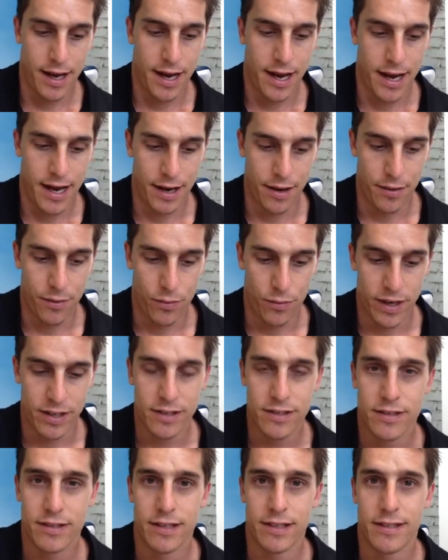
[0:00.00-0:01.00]
And
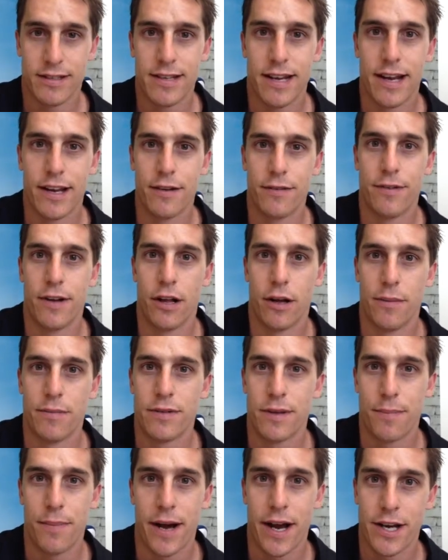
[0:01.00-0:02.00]
once this tear
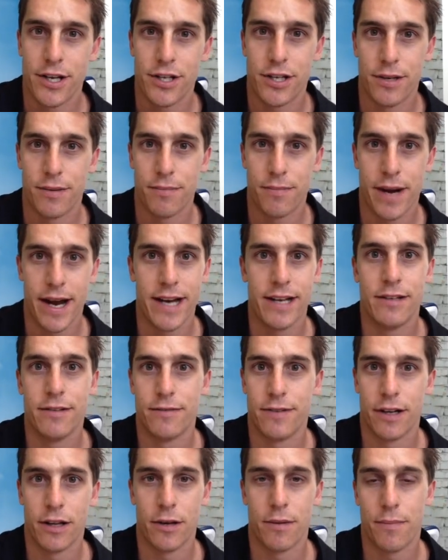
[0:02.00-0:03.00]
develops, a patient may
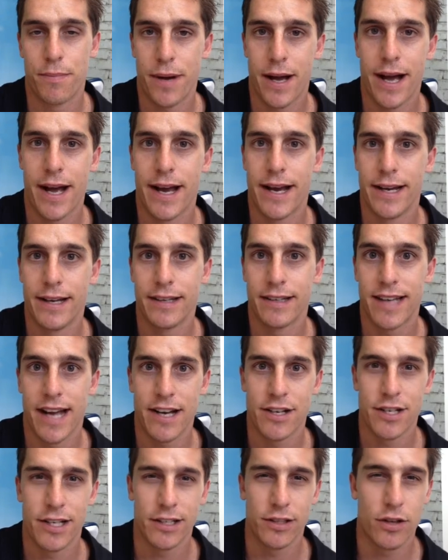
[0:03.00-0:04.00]
develop pain,
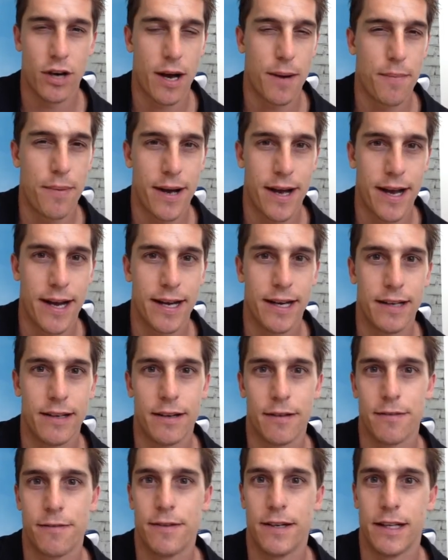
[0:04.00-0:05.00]
catching type
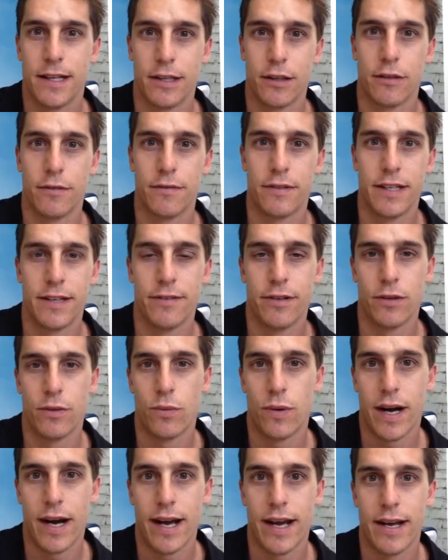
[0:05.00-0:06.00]
pain, a feeling of giving
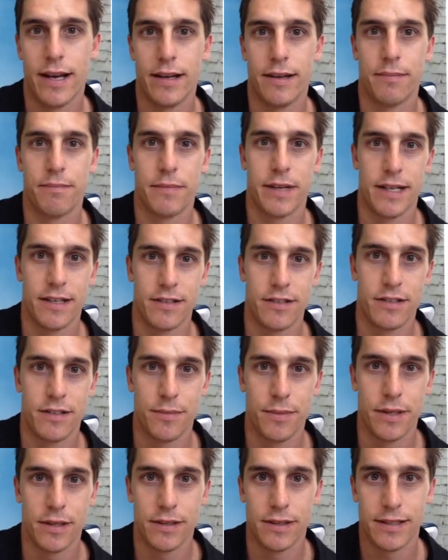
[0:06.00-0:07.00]
way,
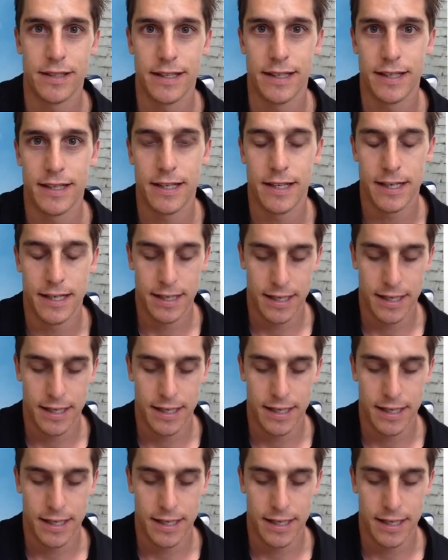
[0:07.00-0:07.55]
instability,